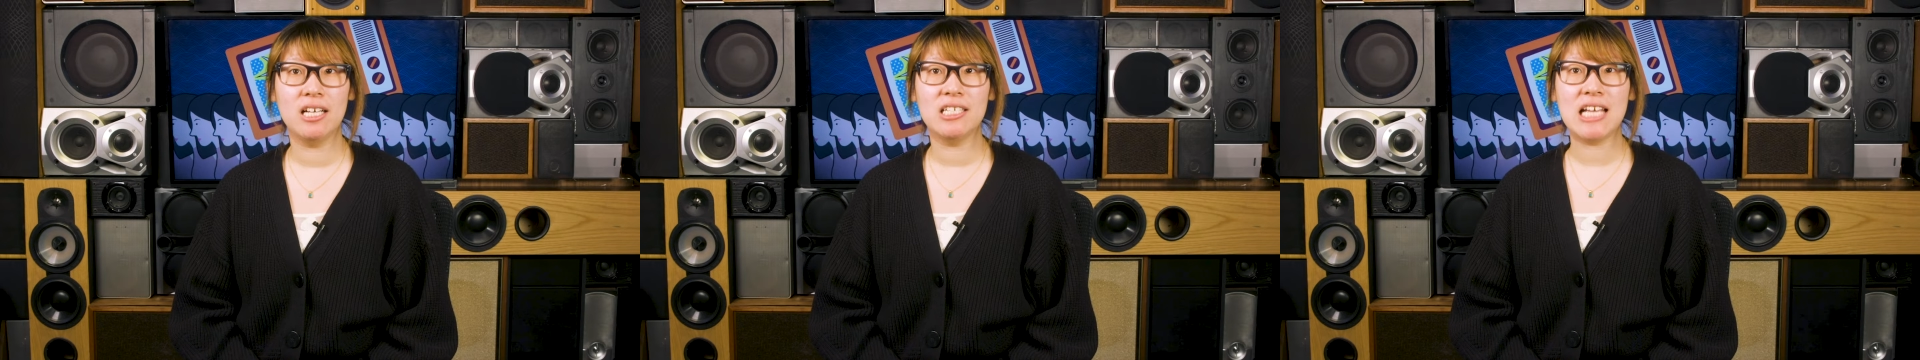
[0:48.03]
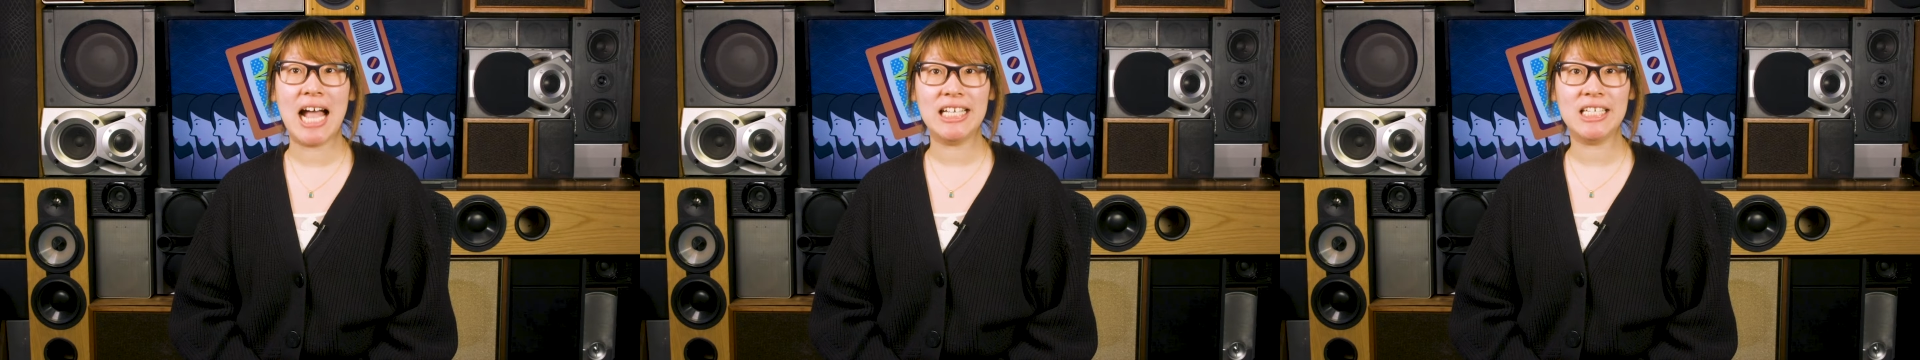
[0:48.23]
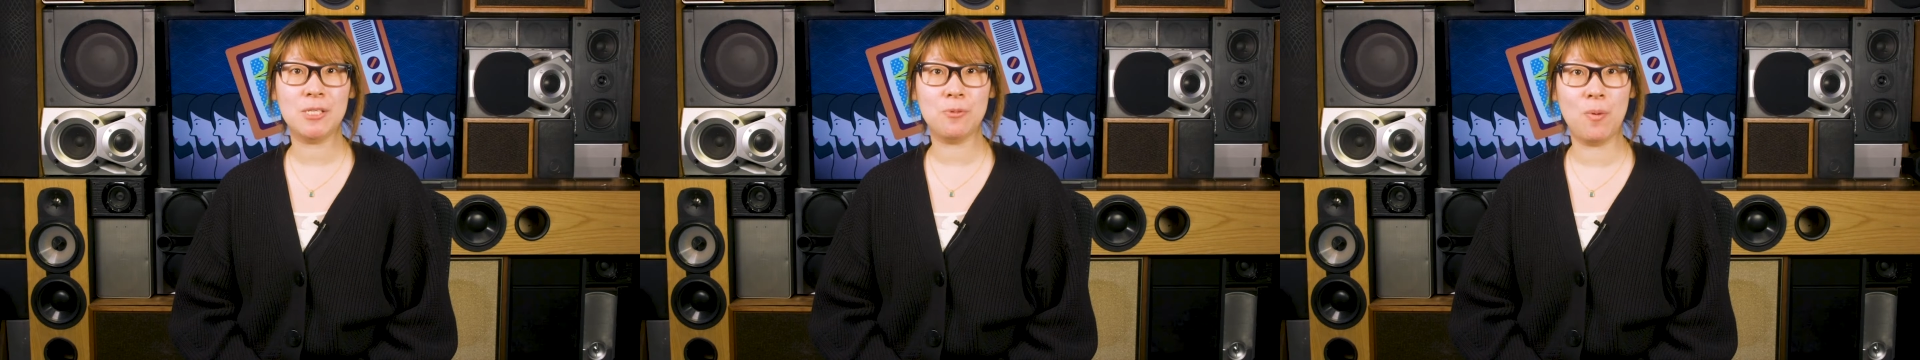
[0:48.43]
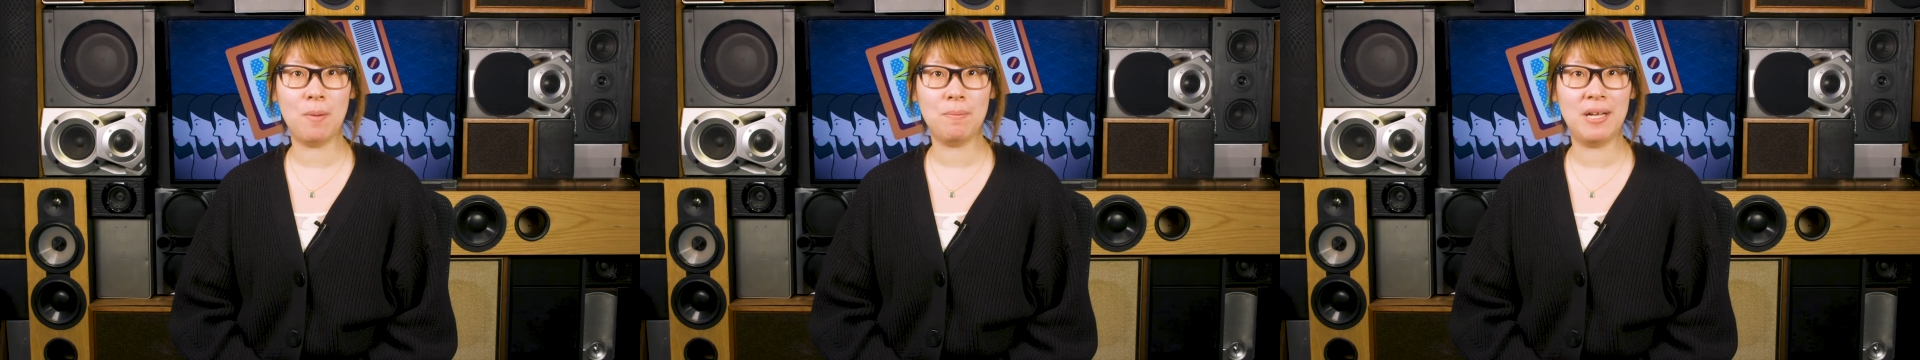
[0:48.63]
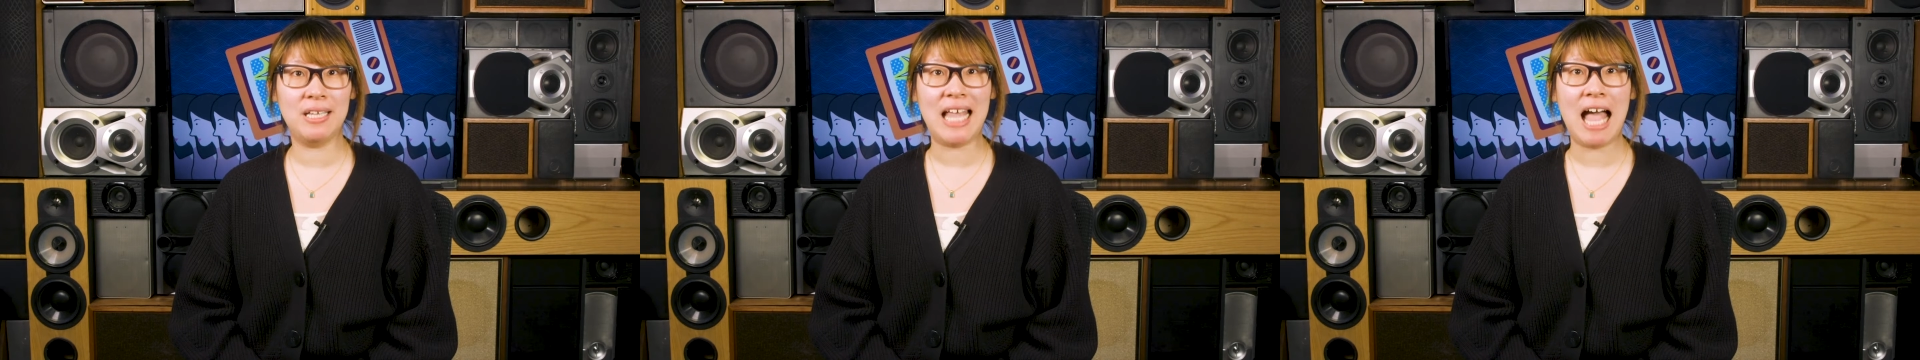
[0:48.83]
Chinese
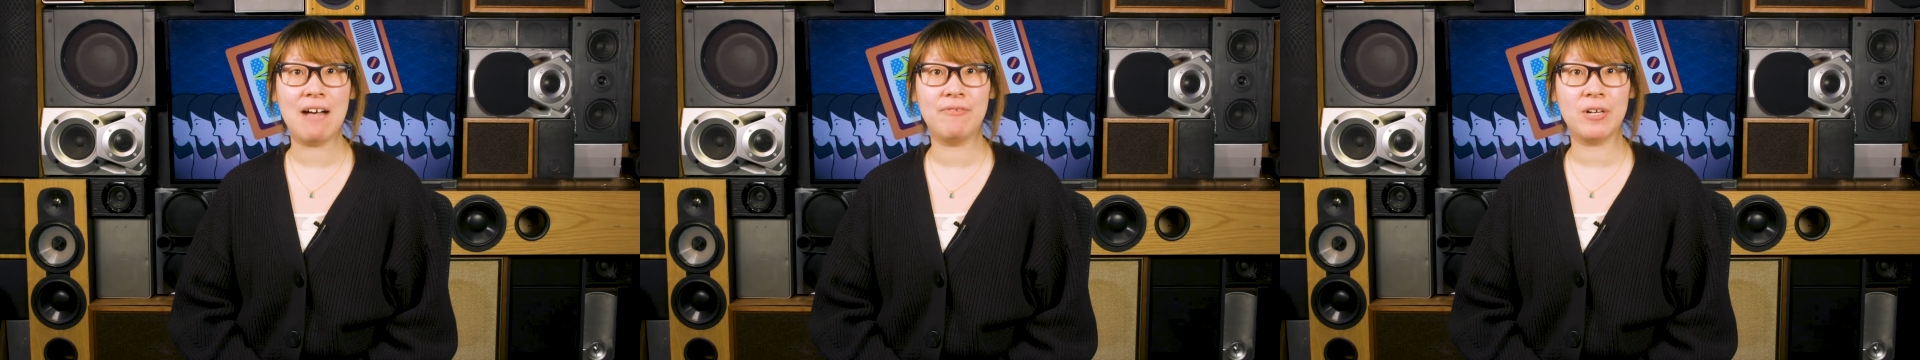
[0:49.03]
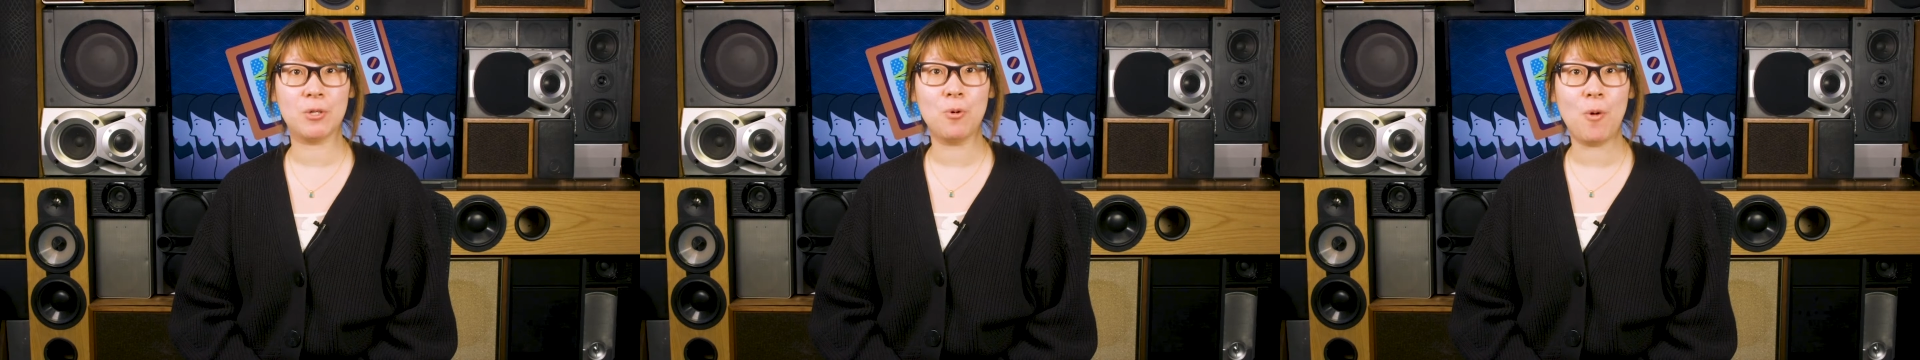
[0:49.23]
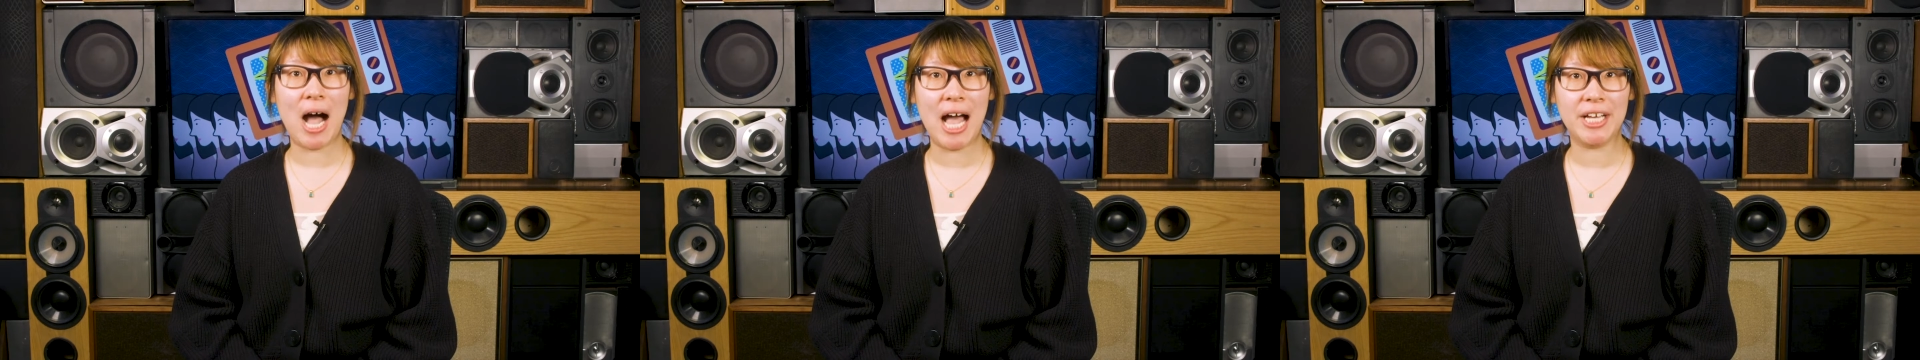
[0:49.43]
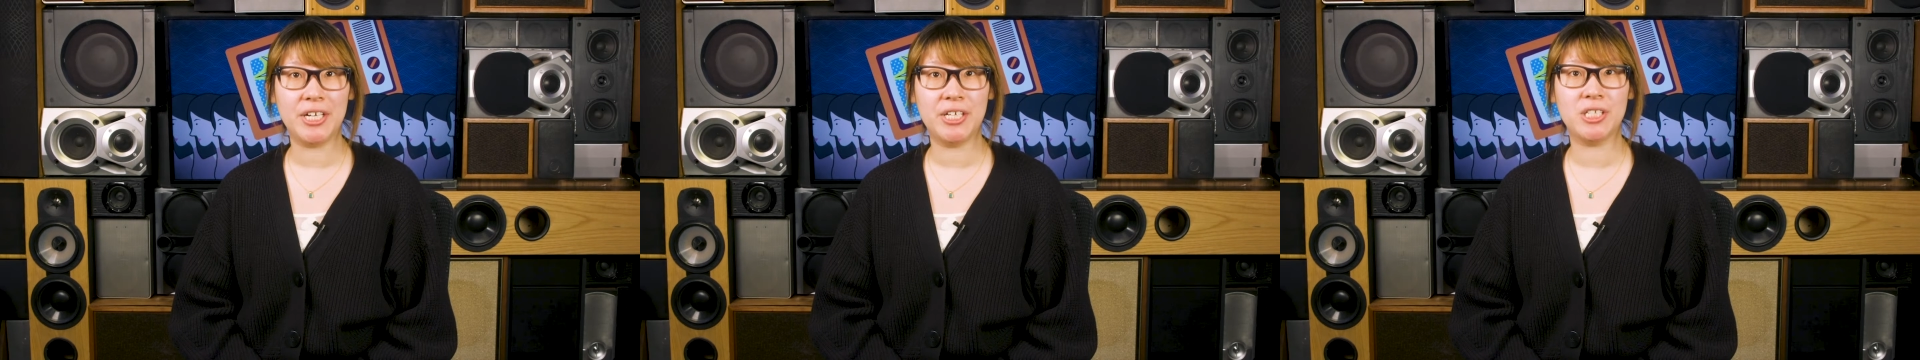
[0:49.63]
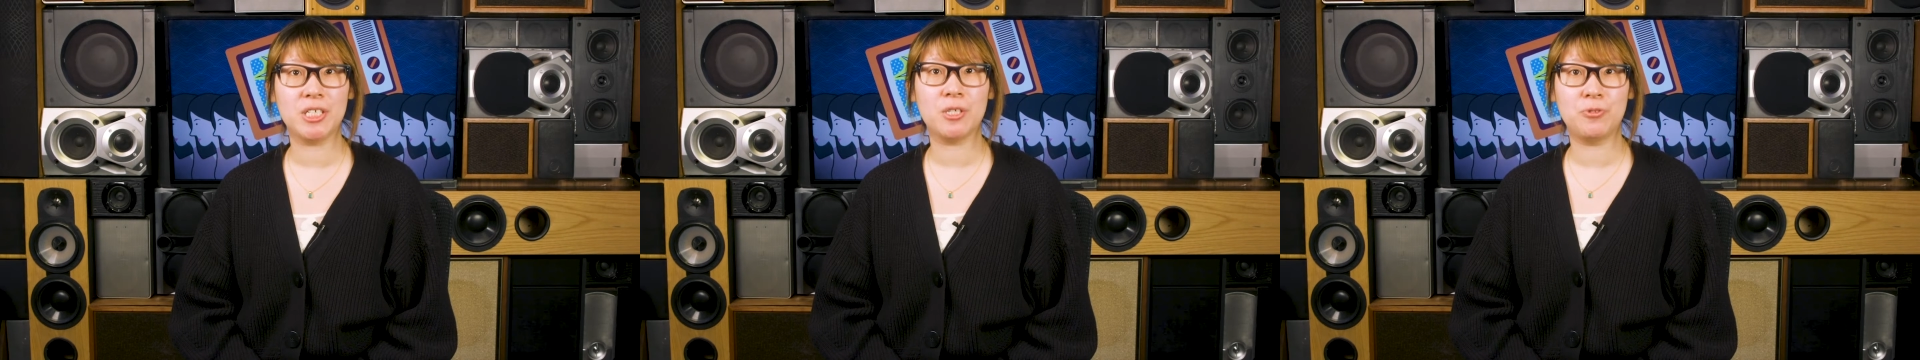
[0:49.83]
women have
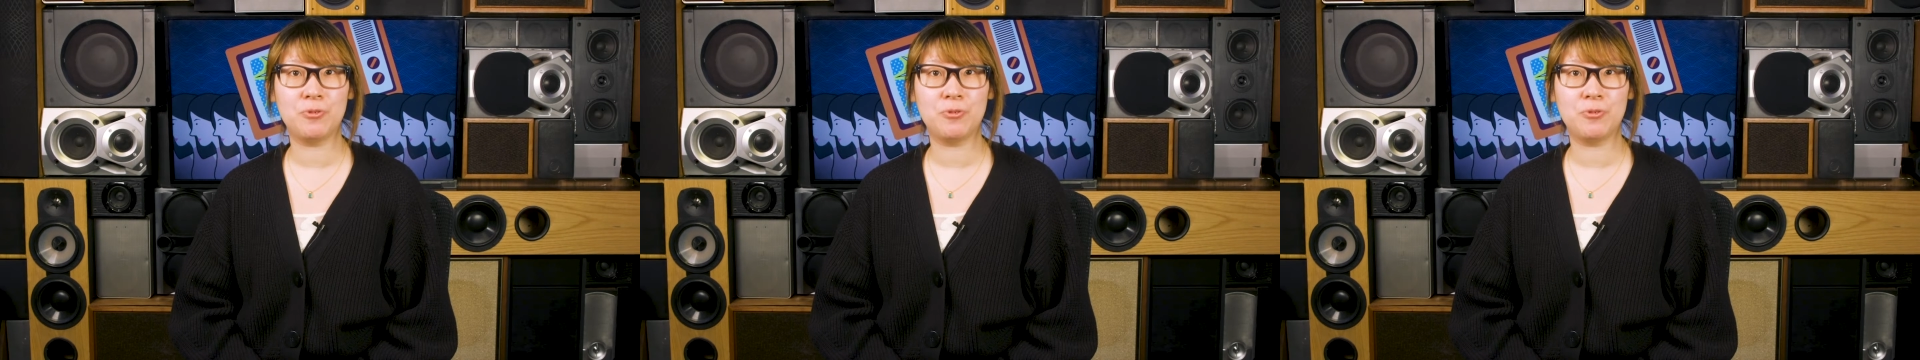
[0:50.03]
acquired